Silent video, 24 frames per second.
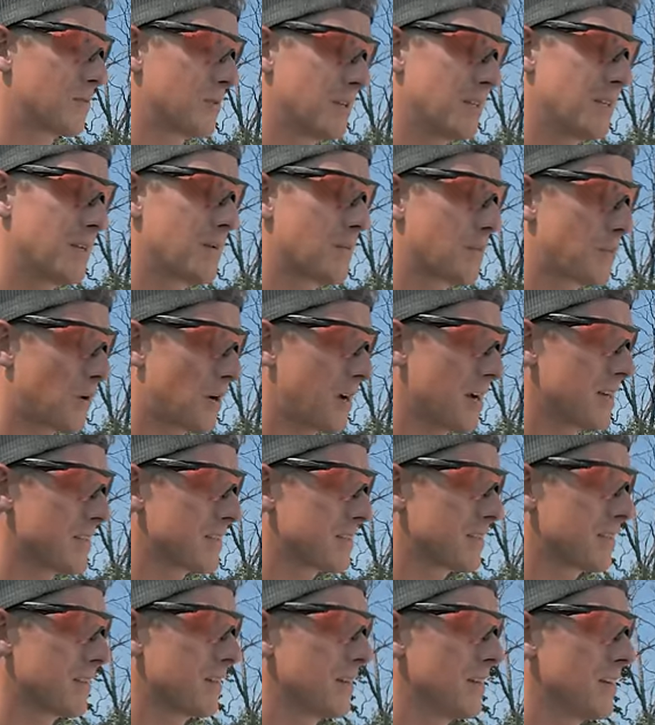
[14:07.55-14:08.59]
Really
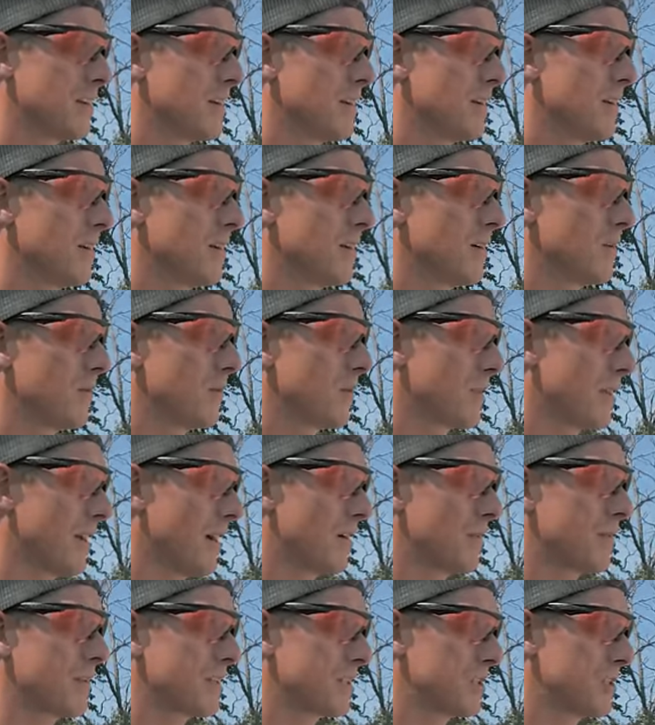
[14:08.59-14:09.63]
impressed with
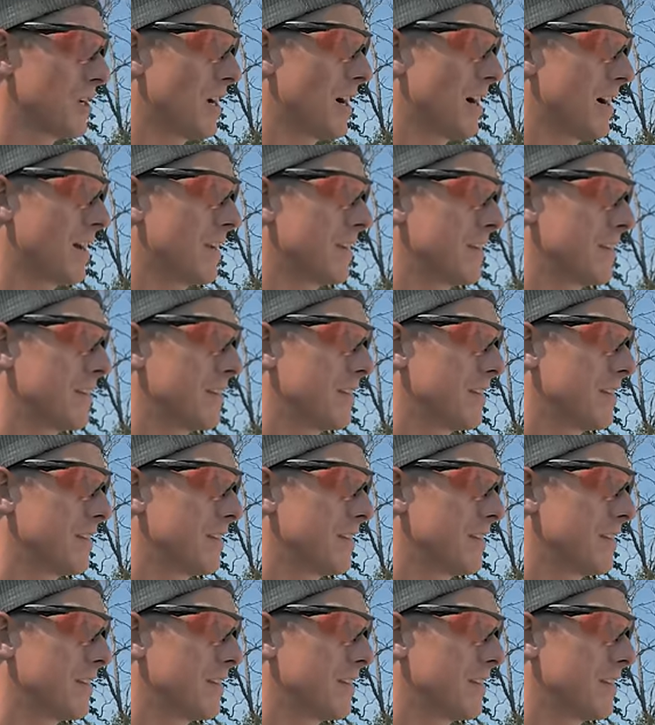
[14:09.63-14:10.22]
how this shot.